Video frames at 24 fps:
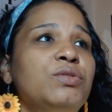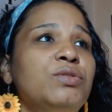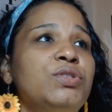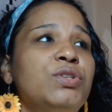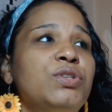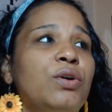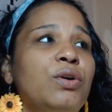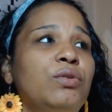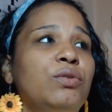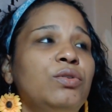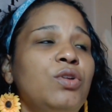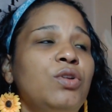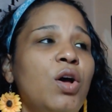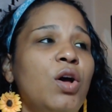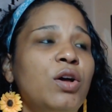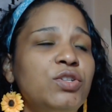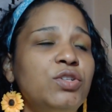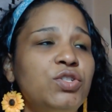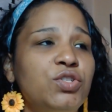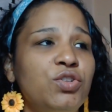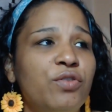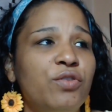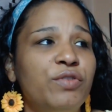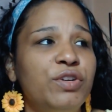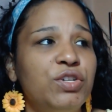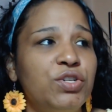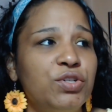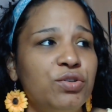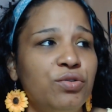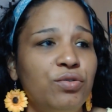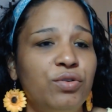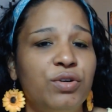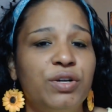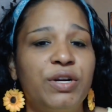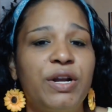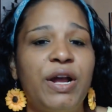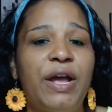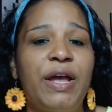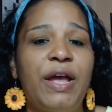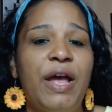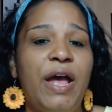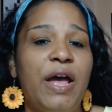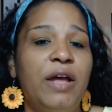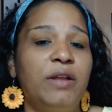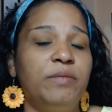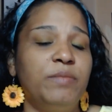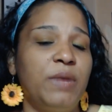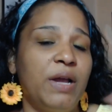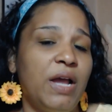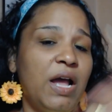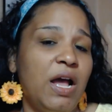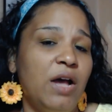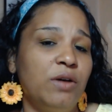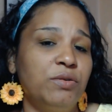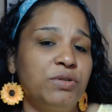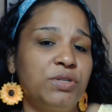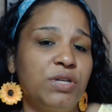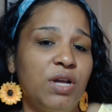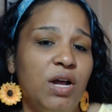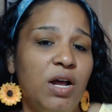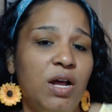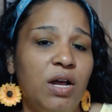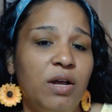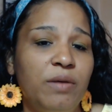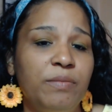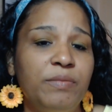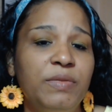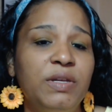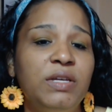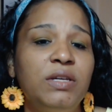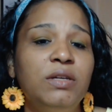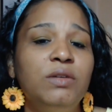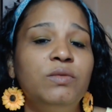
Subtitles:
So long story short, I had my house come.